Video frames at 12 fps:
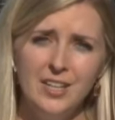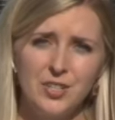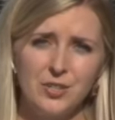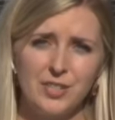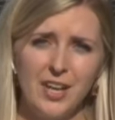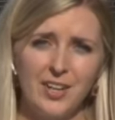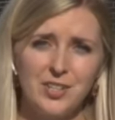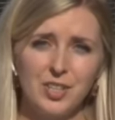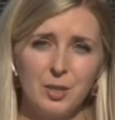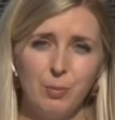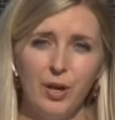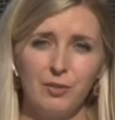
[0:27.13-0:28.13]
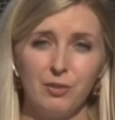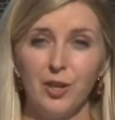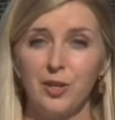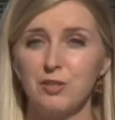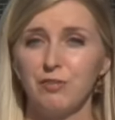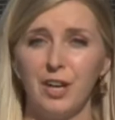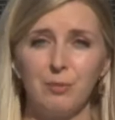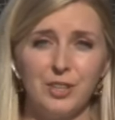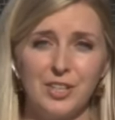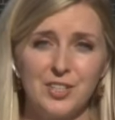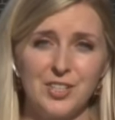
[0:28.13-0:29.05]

She was actually part of a large family.